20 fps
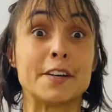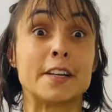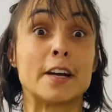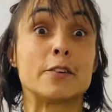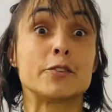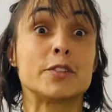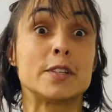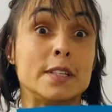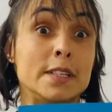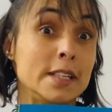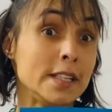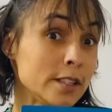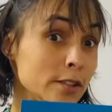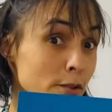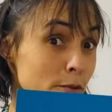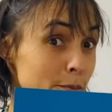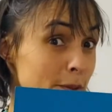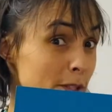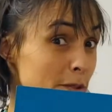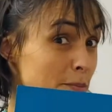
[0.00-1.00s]
out a
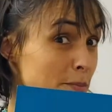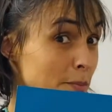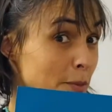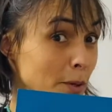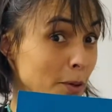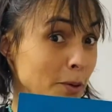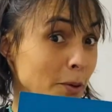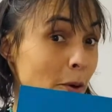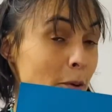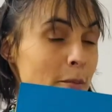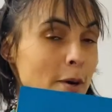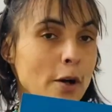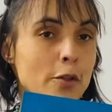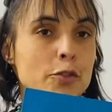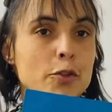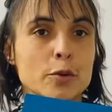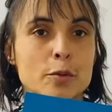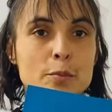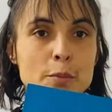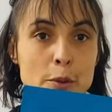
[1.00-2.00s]
little bit more about
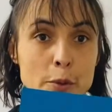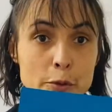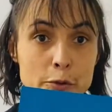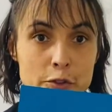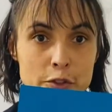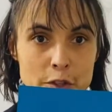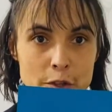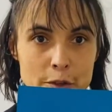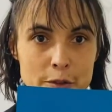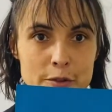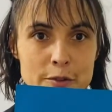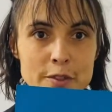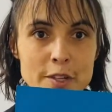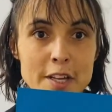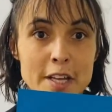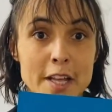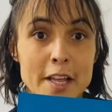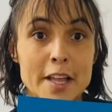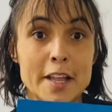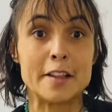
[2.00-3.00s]
the blue zone,
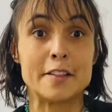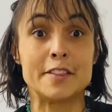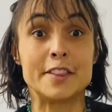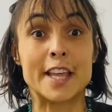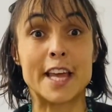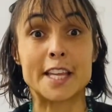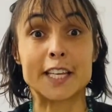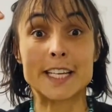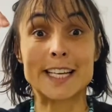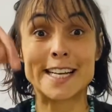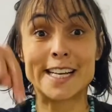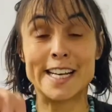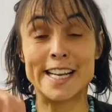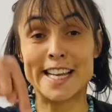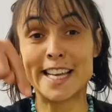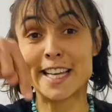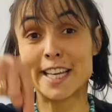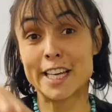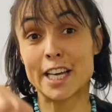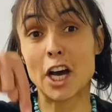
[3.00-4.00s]
then
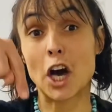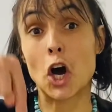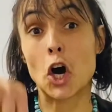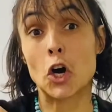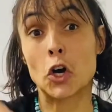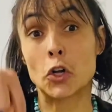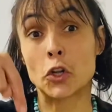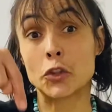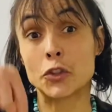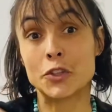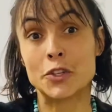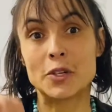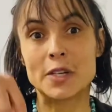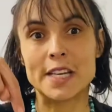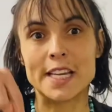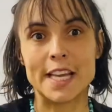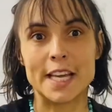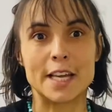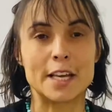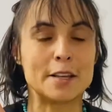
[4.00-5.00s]
click on the link